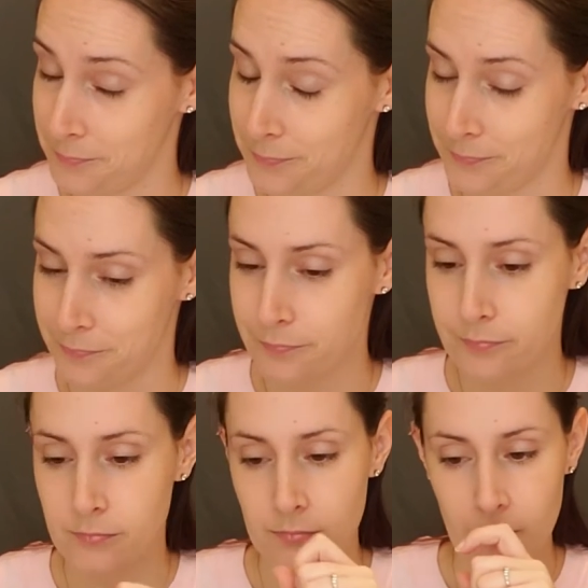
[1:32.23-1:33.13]
Mm.
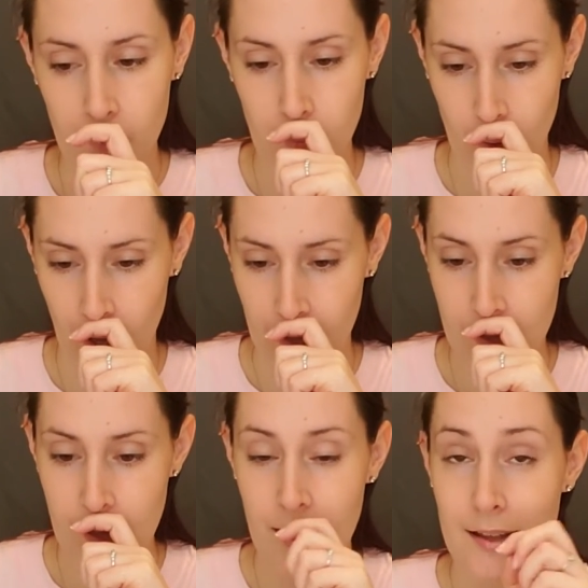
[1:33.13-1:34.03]

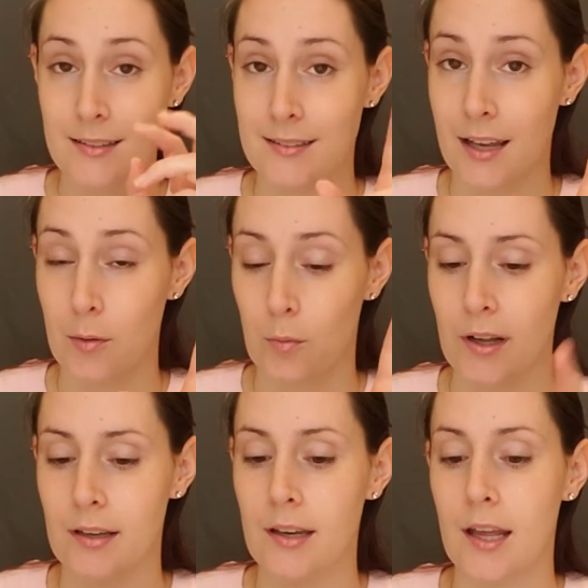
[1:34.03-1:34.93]
Okay, second
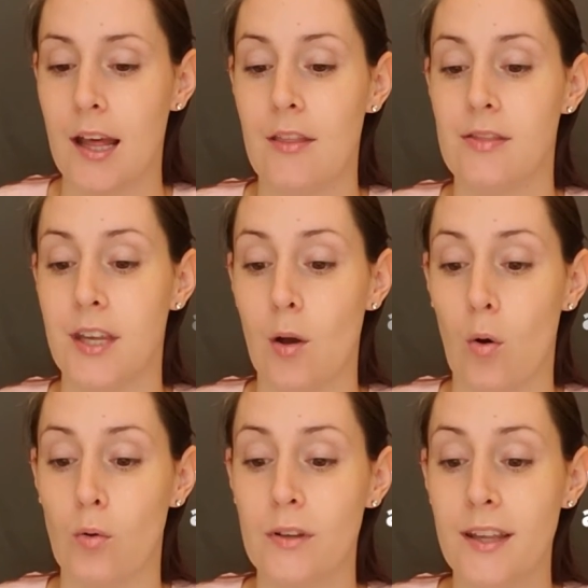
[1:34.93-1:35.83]
one. The
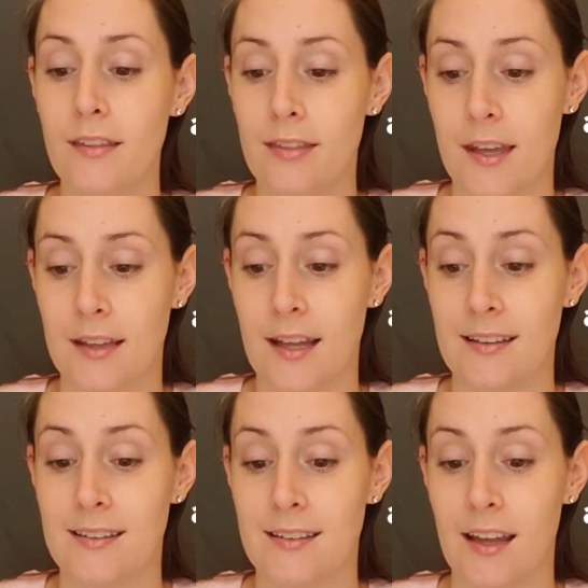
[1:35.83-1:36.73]
only thing
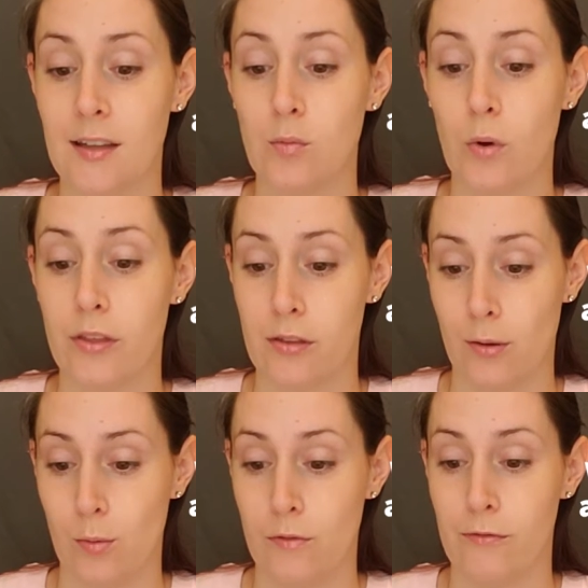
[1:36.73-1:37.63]
that stays with
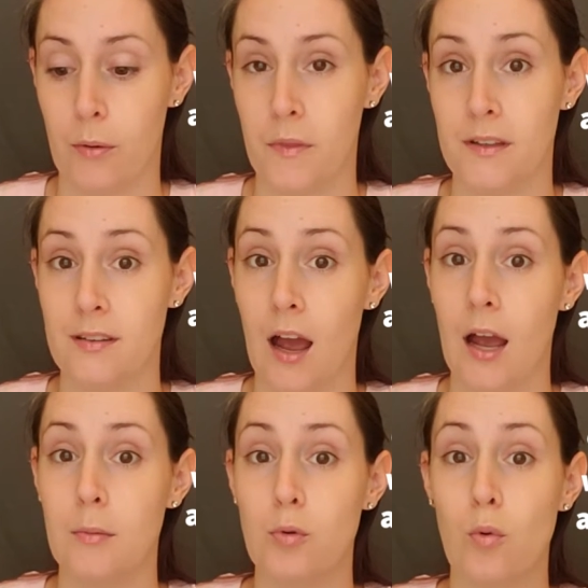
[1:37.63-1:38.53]
you from the
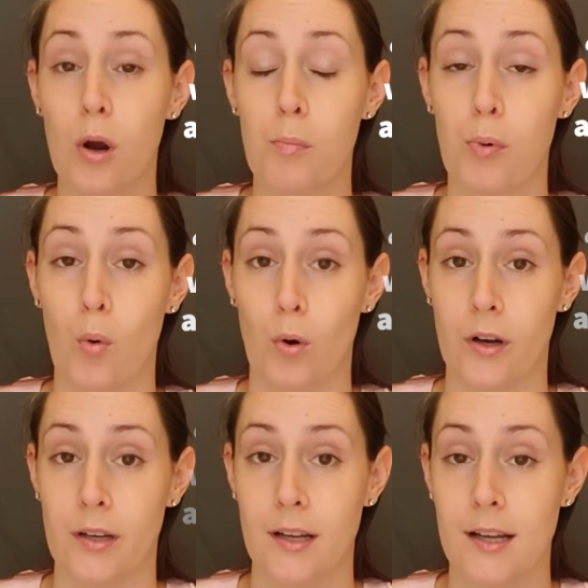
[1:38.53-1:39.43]
time you are
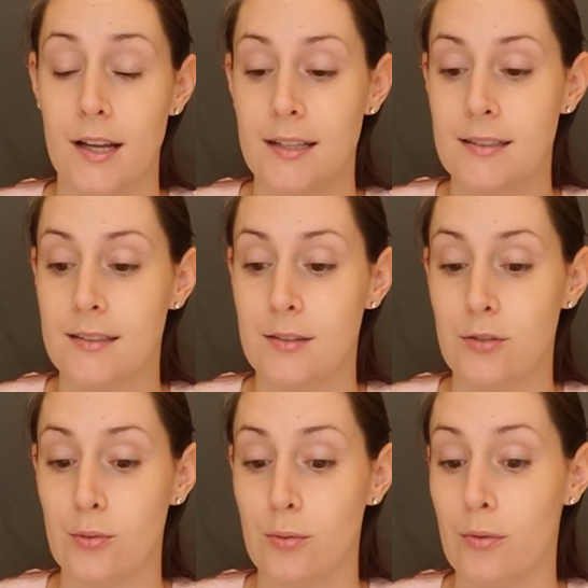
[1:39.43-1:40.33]
born
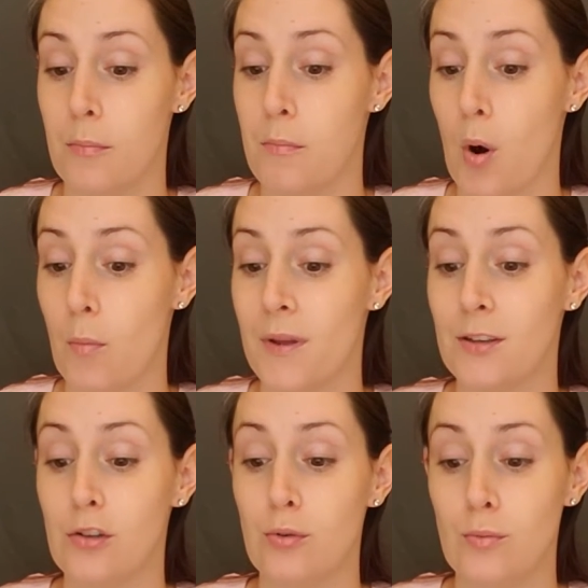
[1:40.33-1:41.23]
to the
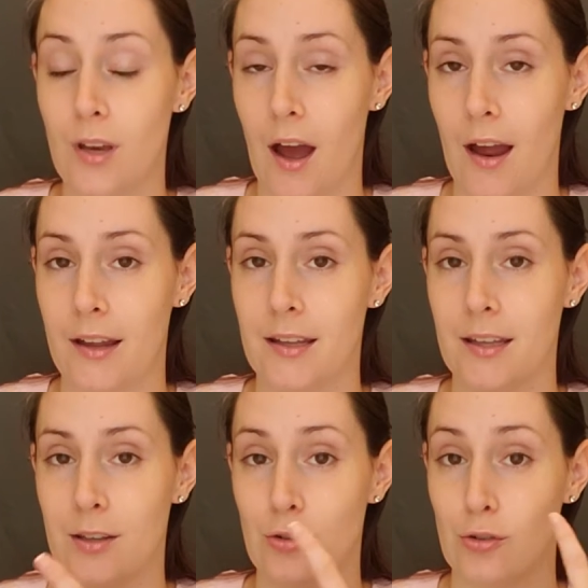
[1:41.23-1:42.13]
moment you die
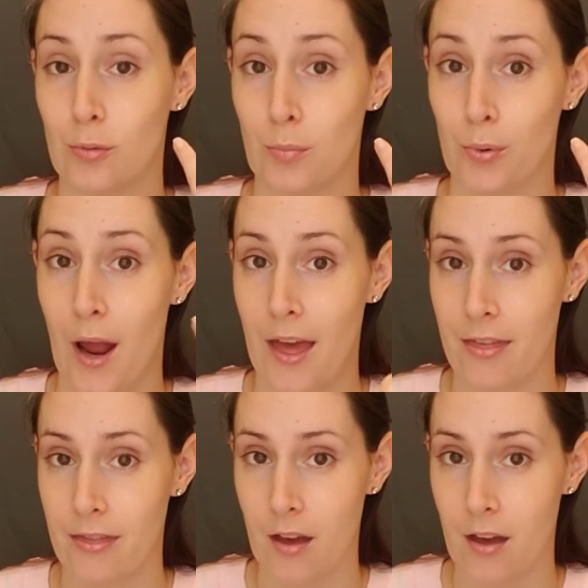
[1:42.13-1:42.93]
is your breath.